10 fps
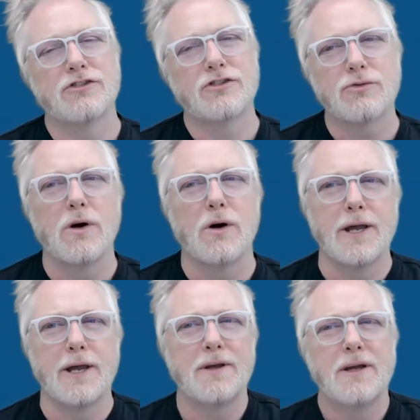
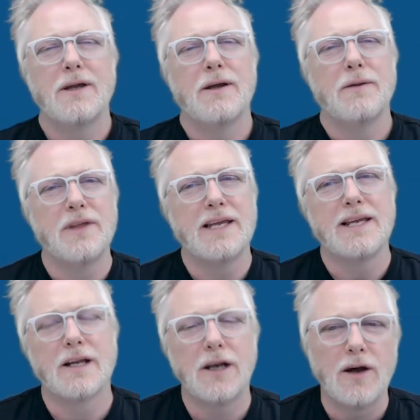describe
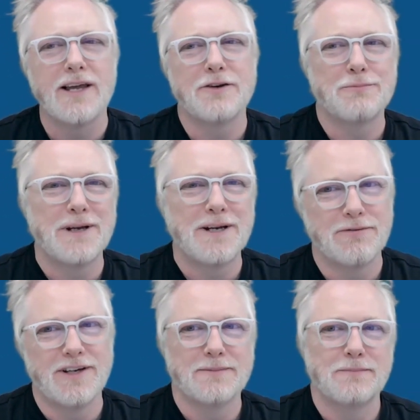the client
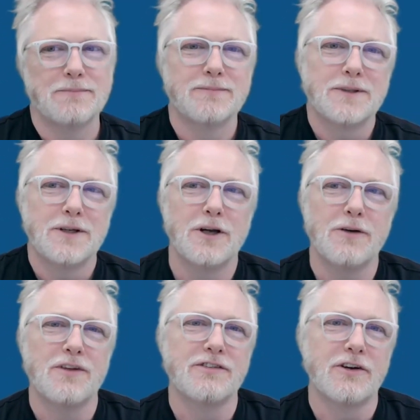benefit
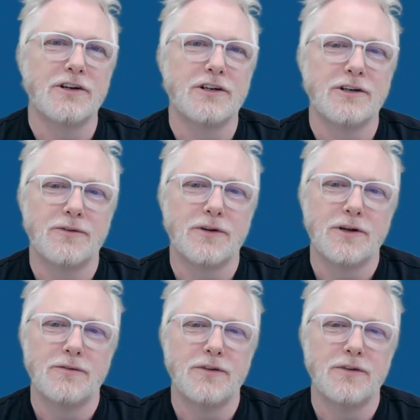of this kind of